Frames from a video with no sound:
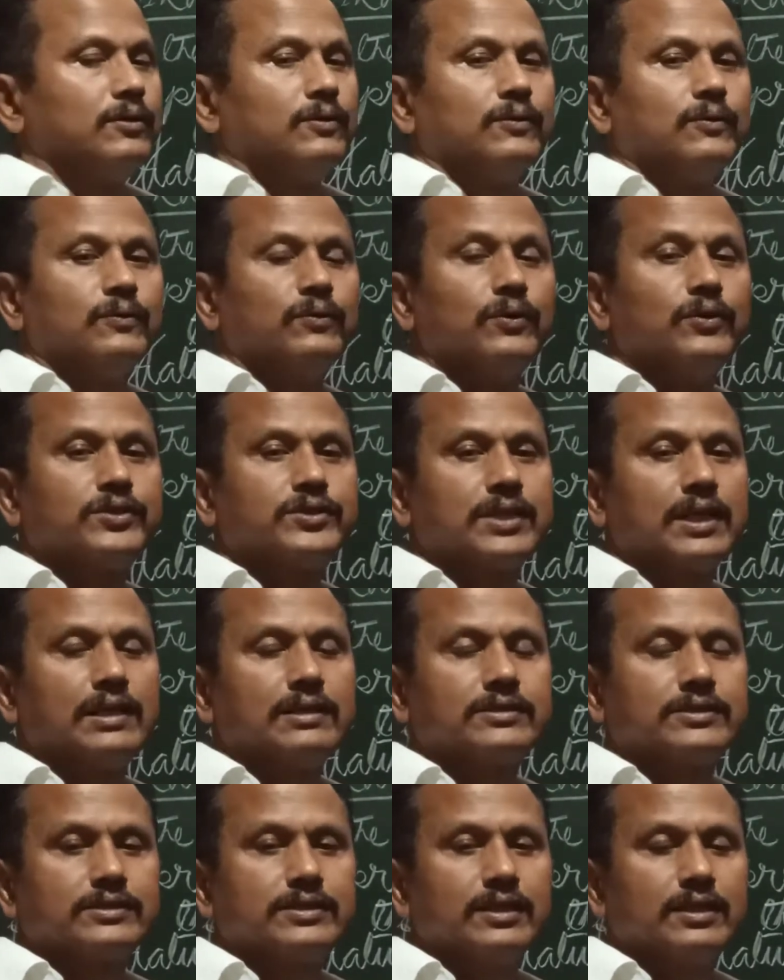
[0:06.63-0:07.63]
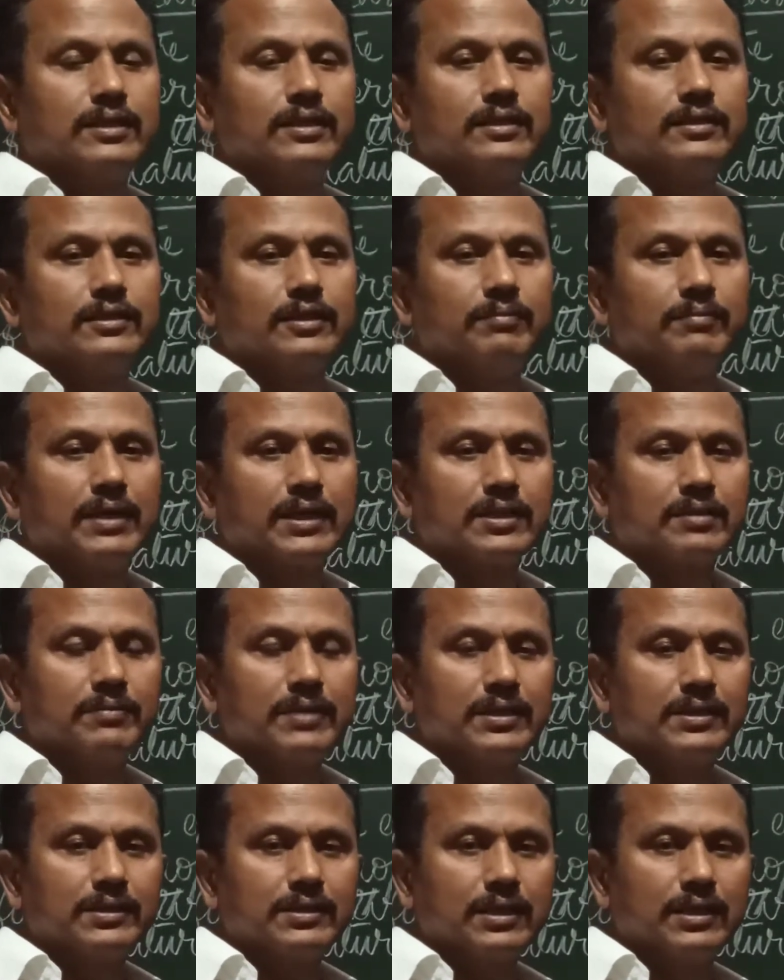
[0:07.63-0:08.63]
we shall see the
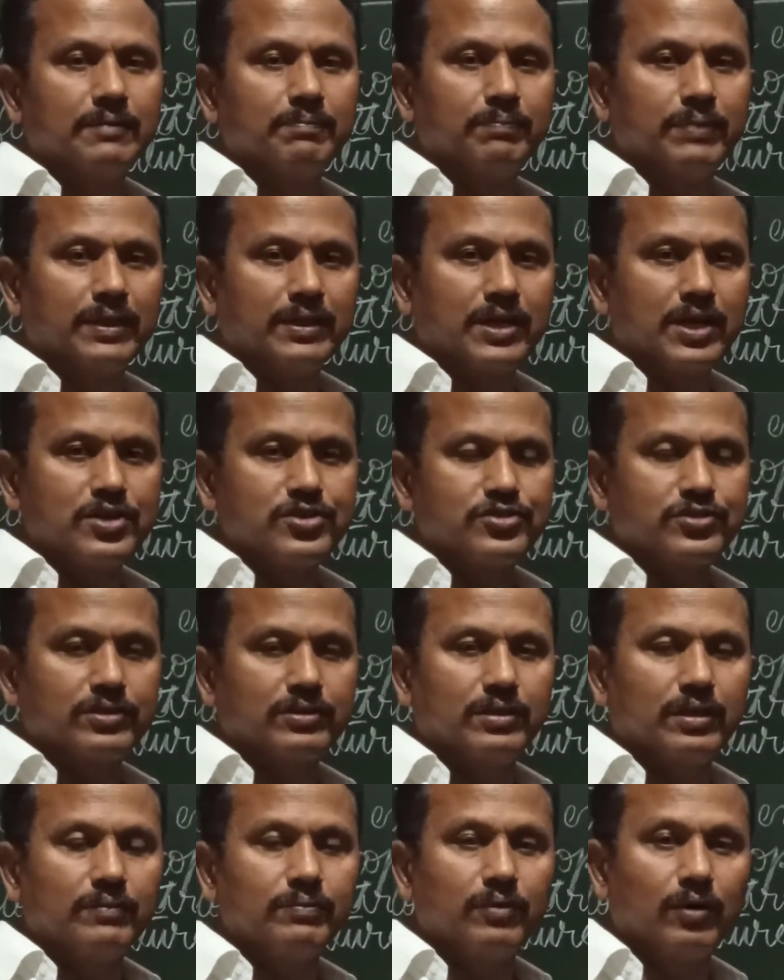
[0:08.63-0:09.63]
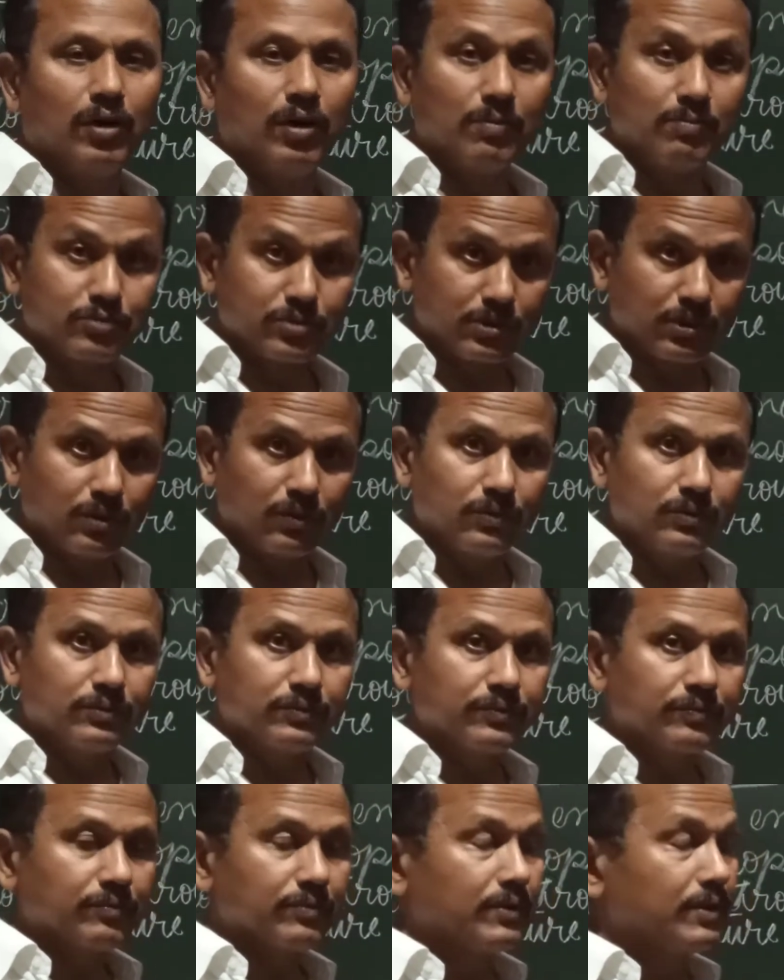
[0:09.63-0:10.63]
mathematical implication of Ohm's law.
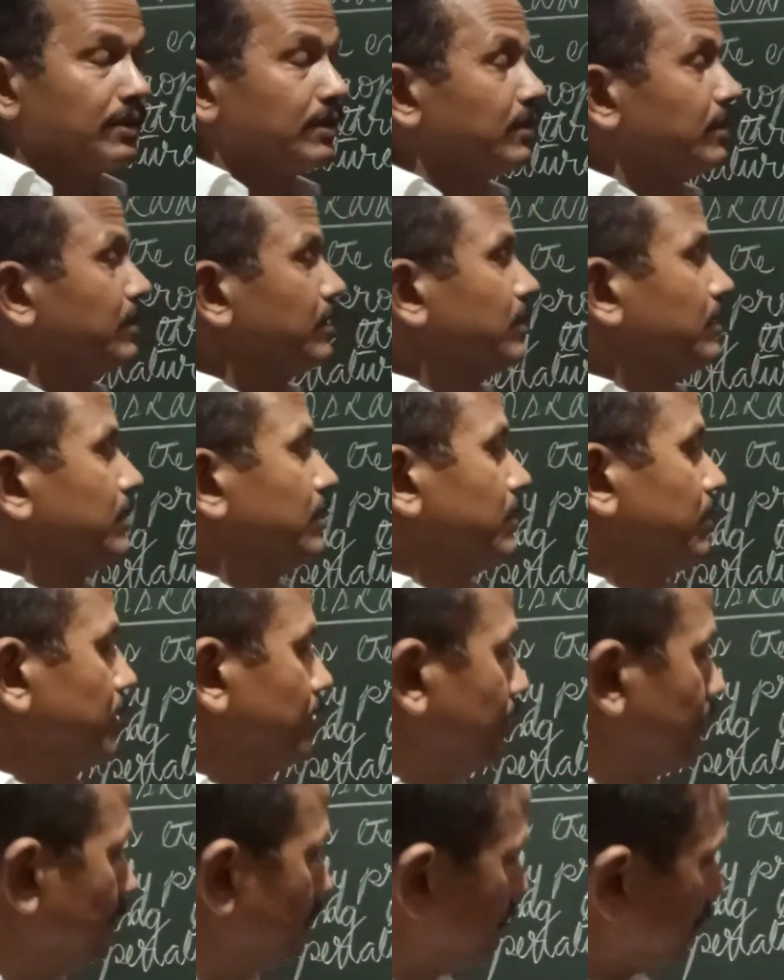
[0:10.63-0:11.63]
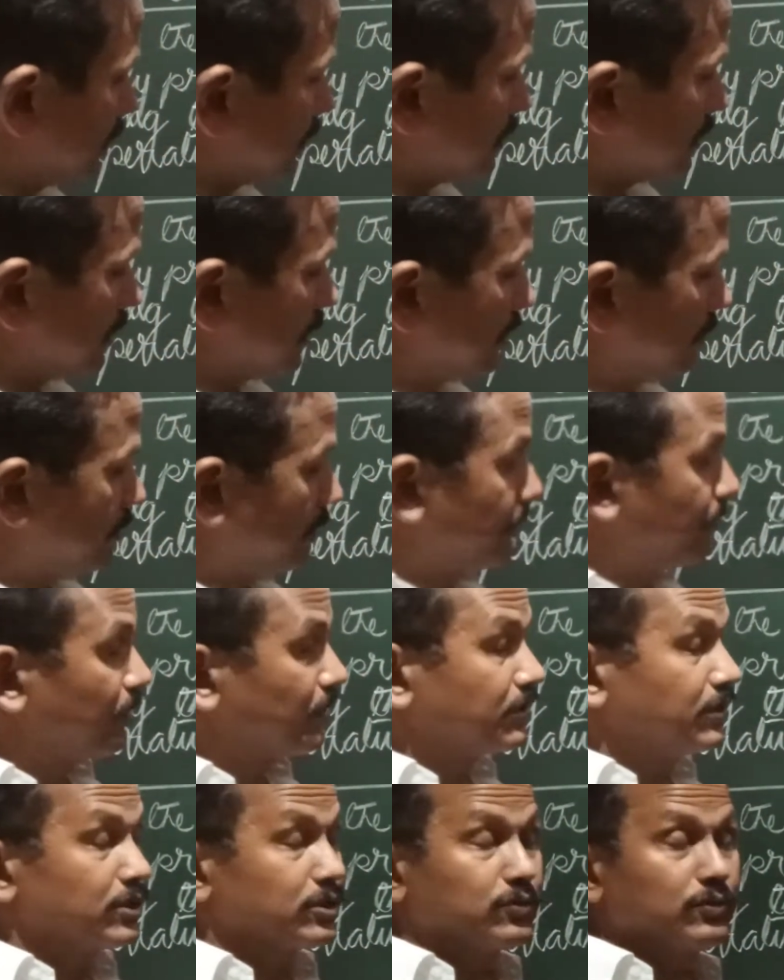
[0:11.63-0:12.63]
But before
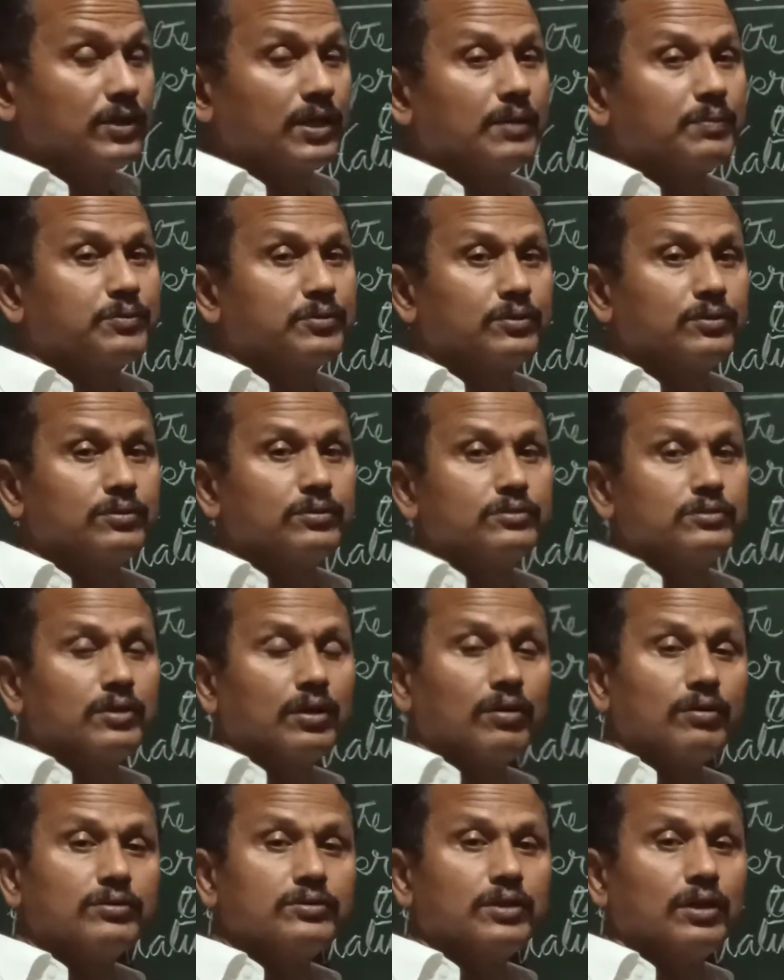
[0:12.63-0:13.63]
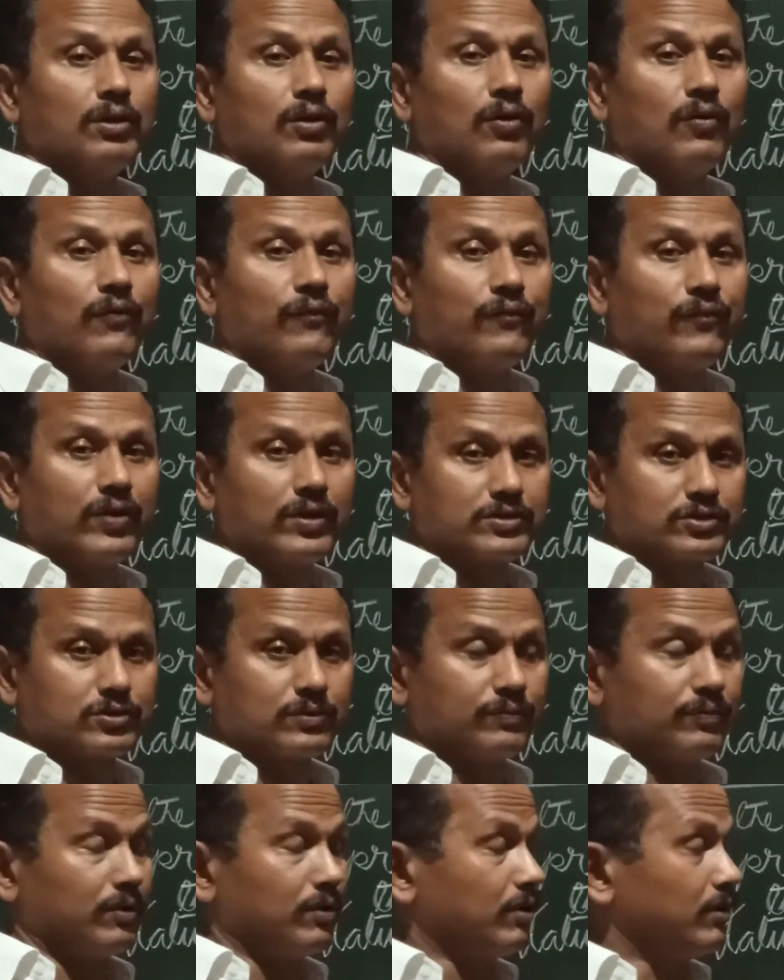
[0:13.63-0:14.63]
this, we have to know the law first
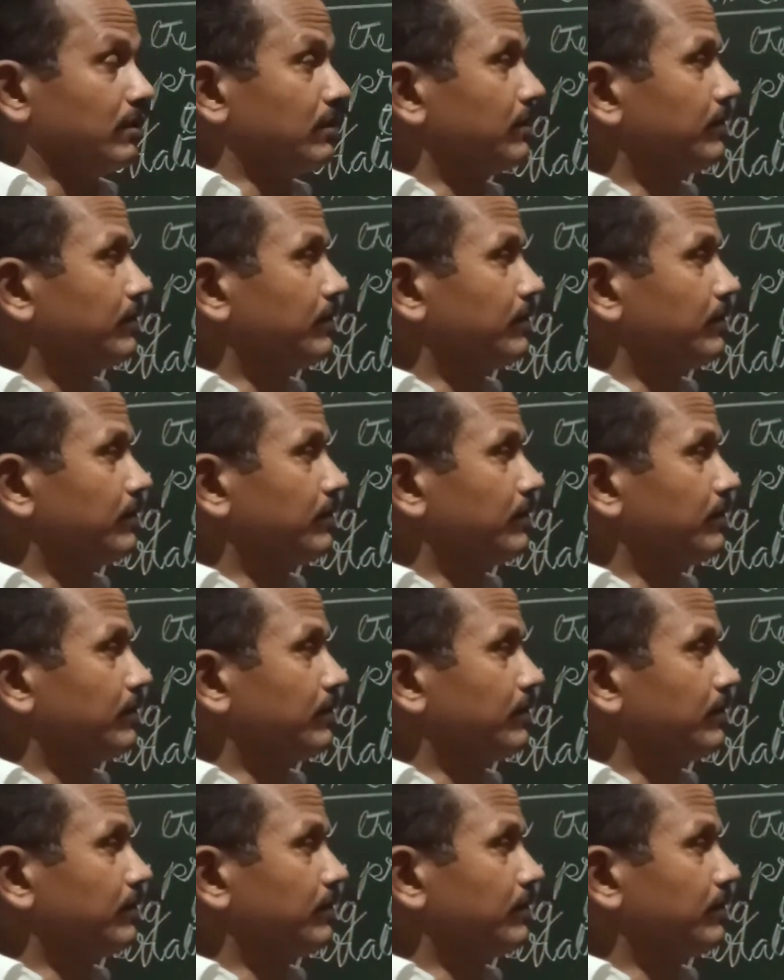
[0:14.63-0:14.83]
of all.